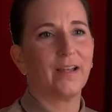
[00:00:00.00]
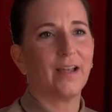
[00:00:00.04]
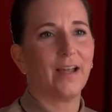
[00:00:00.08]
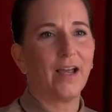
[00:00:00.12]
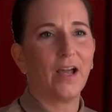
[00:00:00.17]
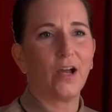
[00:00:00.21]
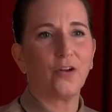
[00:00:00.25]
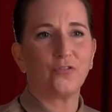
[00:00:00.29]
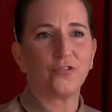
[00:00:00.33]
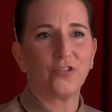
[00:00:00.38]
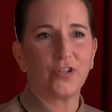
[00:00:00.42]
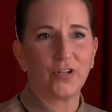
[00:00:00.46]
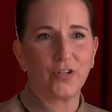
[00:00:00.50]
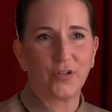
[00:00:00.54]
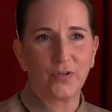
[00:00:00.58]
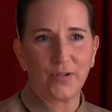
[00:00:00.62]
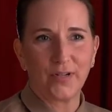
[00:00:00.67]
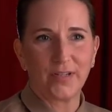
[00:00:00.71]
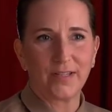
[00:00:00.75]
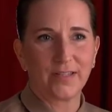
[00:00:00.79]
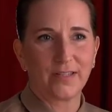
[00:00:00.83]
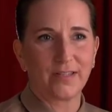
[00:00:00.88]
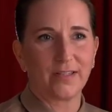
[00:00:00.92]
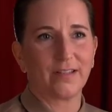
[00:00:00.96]
how
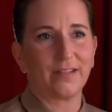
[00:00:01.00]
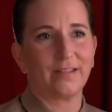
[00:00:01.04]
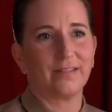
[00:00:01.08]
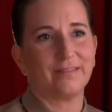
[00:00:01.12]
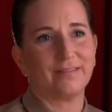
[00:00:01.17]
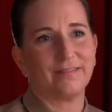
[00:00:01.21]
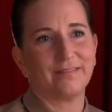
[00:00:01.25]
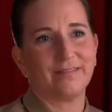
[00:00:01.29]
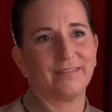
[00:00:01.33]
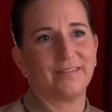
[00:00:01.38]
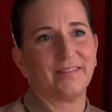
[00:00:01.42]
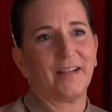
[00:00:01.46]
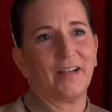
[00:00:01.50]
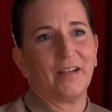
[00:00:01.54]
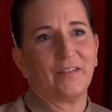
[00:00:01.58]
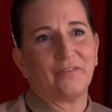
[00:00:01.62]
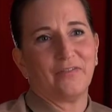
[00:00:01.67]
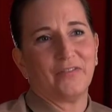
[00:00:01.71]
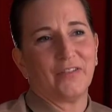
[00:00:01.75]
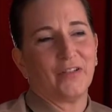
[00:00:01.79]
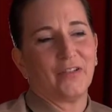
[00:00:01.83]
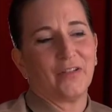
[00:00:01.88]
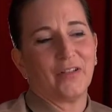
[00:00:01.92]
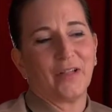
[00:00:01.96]
generous I
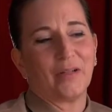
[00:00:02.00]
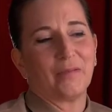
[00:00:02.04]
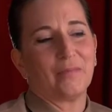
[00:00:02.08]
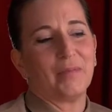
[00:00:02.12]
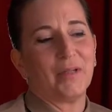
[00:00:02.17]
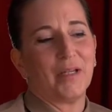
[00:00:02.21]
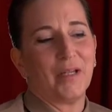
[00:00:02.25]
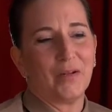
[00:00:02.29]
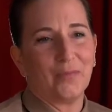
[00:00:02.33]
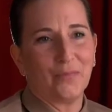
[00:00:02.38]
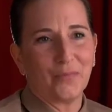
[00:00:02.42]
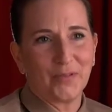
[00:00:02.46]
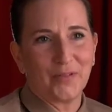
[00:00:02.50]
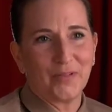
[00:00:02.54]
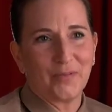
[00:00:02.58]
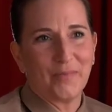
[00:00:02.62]
feel like being with the